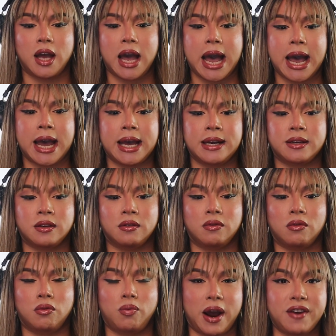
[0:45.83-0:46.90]
And
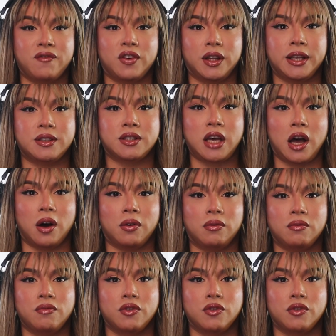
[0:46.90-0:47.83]
rightfully so.